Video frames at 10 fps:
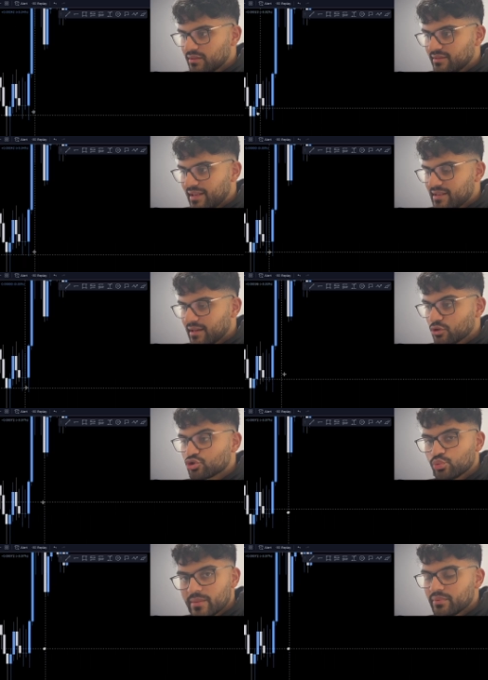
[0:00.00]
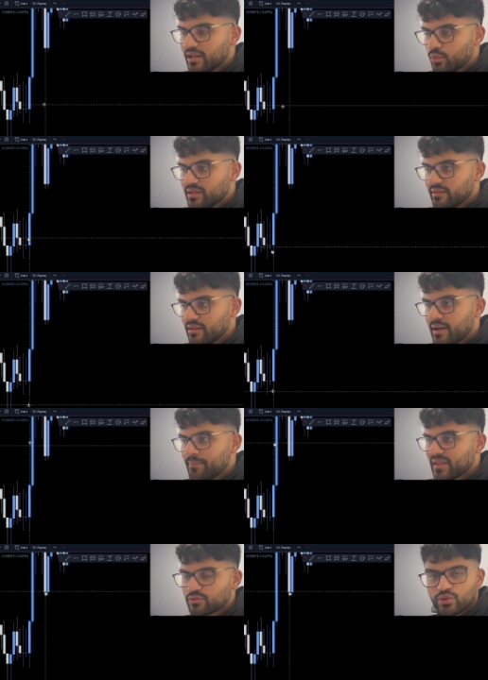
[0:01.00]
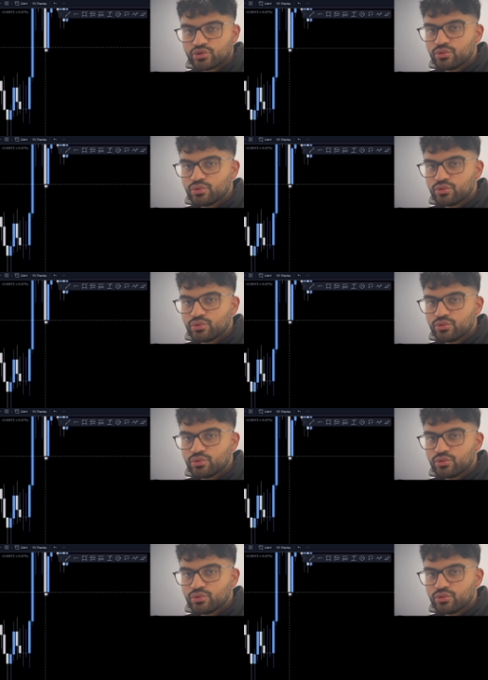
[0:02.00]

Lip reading: take it out, sweep liquidity. That's what it's called.